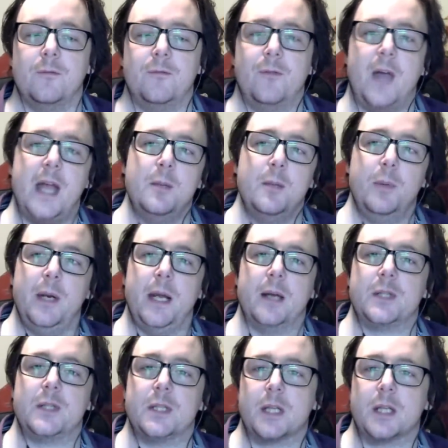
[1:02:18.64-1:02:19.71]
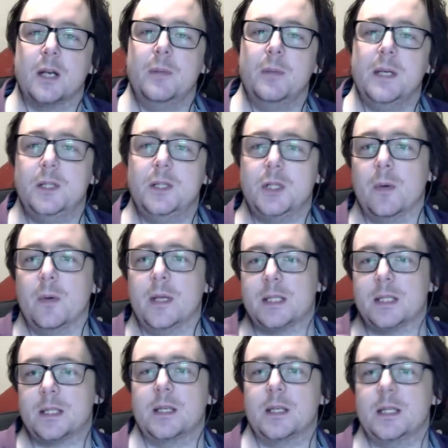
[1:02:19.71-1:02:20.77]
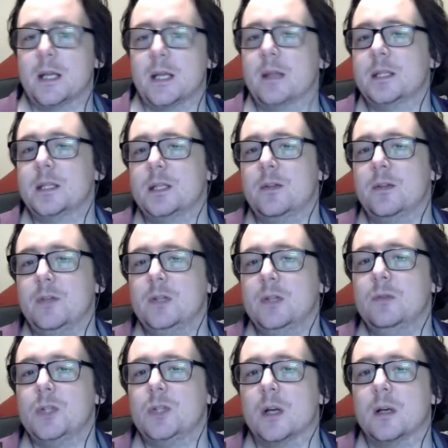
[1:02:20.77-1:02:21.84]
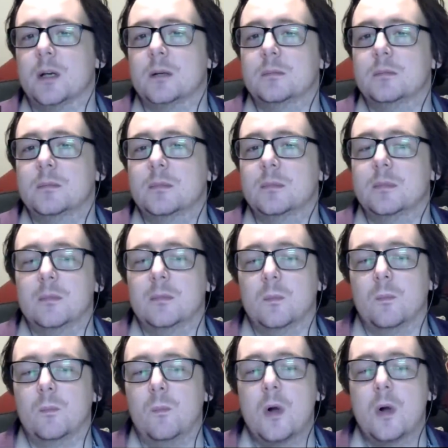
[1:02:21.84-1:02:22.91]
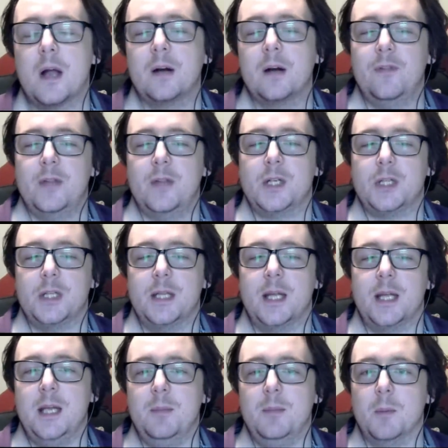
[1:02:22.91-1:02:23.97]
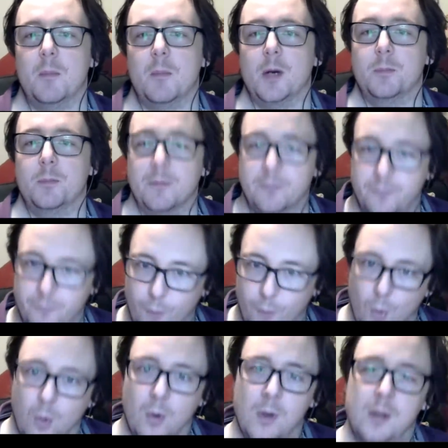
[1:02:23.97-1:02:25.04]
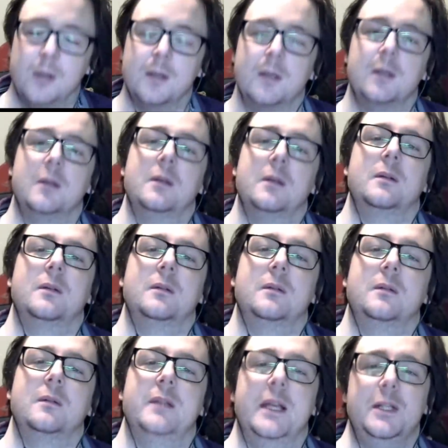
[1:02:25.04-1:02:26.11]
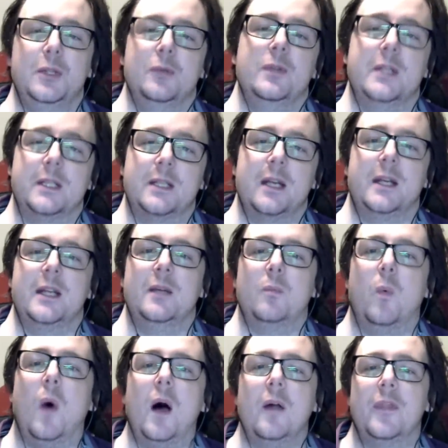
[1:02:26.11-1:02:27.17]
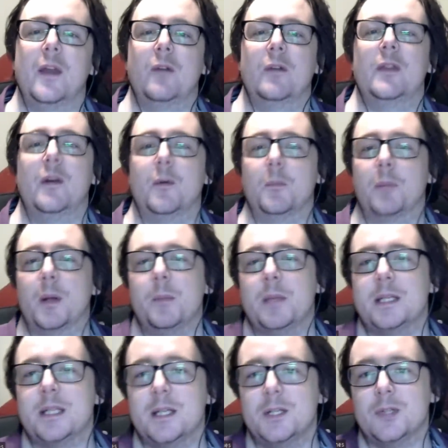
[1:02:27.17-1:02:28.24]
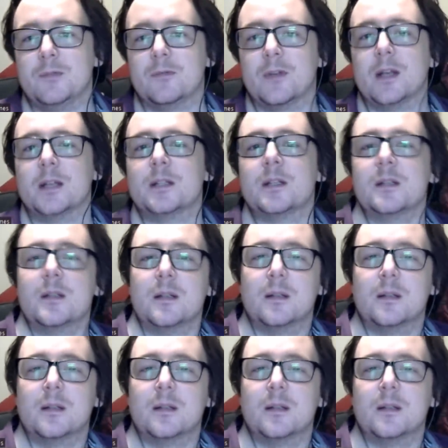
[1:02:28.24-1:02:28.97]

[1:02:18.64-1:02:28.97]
For anybody else that's going to be doing studies like this in the future, what kind of things should they keep in mind before they do the study while they're in their implementation phase?